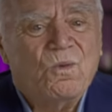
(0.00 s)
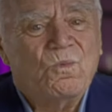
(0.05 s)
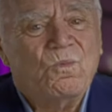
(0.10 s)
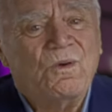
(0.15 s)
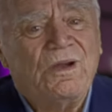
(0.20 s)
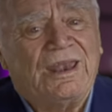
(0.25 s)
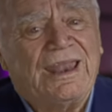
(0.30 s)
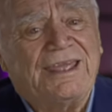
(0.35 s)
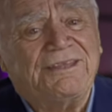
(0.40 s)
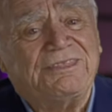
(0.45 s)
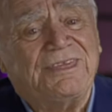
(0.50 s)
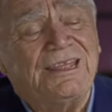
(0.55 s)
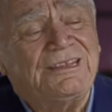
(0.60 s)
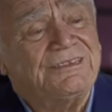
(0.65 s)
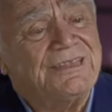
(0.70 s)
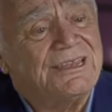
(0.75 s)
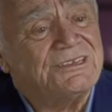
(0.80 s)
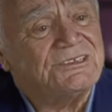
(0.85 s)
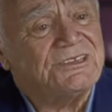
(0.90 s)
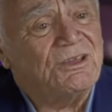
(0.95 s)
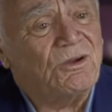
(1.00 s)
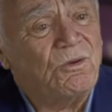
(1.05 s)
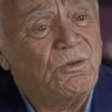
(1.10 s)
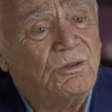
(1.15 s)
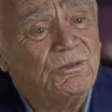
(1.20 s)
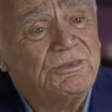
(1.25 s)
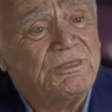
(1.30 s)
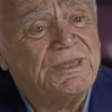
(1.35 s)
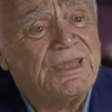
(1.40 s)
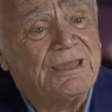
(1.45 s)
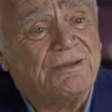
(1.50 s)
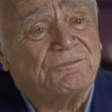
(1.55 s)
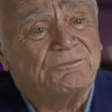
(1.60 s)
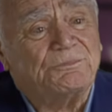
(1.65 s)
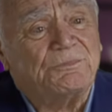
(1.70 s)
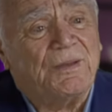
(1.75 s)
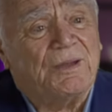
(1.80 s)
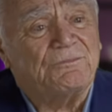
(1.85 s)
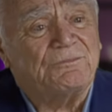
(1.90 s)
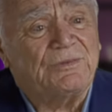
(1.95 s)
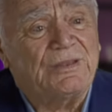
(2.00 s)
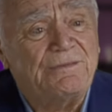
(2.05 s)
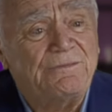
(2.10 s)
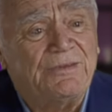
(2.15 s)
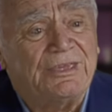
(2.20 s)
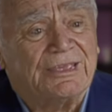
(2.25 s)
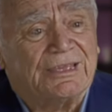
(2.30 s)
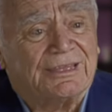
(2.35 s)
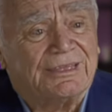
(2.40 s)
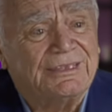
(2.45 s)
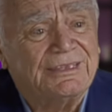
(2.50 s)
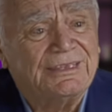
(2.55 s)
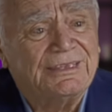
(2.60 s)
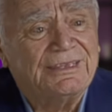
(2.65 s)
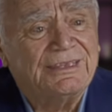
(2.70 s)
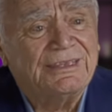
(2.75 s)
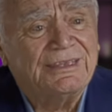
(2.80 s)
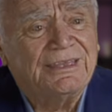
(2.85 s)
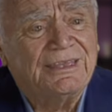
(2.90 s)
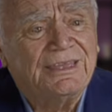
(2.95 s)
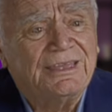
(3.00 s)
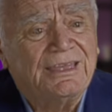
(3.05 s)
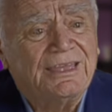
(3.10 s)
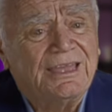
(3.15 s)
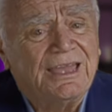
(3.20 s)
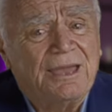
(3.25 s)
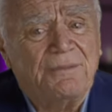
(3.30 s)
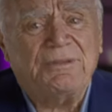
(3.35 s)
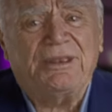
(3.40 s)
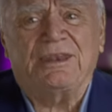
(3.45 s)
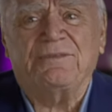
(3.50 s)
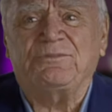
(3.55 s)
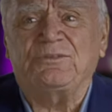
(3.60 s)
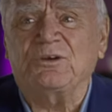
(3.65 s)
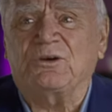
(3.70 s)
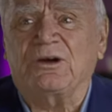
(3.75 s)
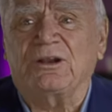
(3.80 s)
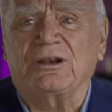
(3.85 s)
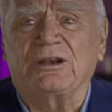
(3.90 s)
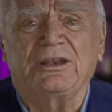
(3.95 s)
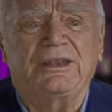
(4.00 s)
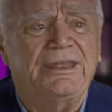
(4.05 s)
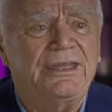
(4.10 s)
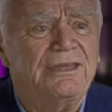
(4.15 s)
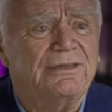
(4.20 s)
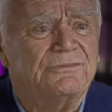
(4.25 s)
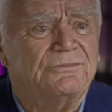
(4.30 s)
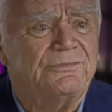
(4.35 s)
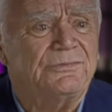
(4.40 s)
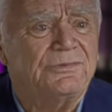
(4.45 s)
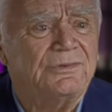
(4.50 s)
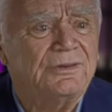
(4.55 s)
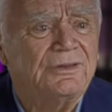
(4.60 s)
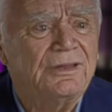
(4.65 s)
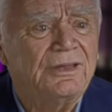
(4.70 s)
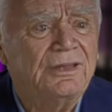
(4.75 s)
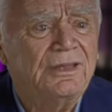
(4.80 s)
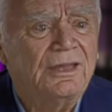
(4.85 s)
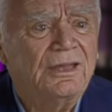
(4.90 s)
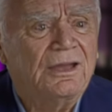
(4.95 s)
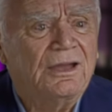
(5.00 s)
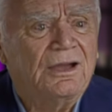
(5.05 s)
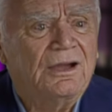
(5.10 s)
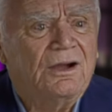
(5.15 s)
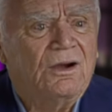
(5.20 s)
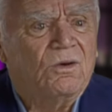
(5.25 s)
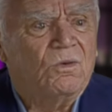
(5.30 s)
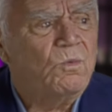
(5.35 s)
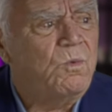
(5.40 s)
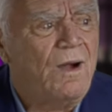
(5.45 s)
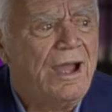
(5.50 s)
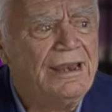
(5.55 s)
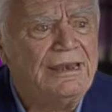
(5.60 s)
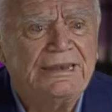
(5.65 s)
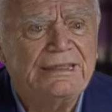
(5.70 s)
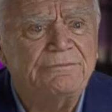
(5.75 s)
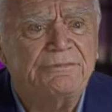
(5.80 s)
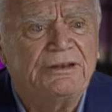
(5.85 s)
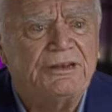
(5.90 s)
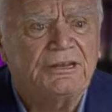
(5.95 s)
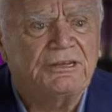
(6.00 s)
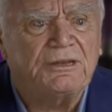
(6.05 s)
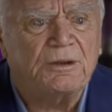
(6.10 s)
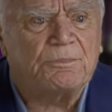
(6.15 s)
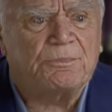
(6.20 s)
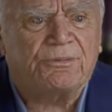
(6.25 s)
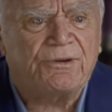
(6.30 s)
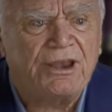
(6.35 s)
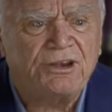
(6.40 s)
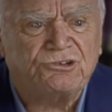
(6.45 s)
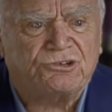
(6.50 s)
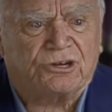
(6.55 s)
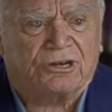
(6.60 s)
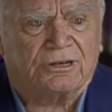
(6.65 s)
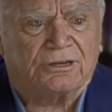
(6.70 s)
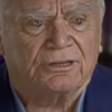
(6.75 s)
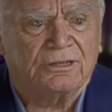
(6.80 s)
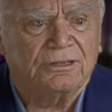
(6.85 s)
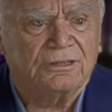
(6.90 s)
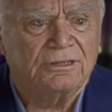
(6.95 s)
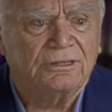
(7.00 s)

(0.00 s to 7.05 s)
Well, I think that's the whole thing of living. I mean, if you're going to live, why live in a depression?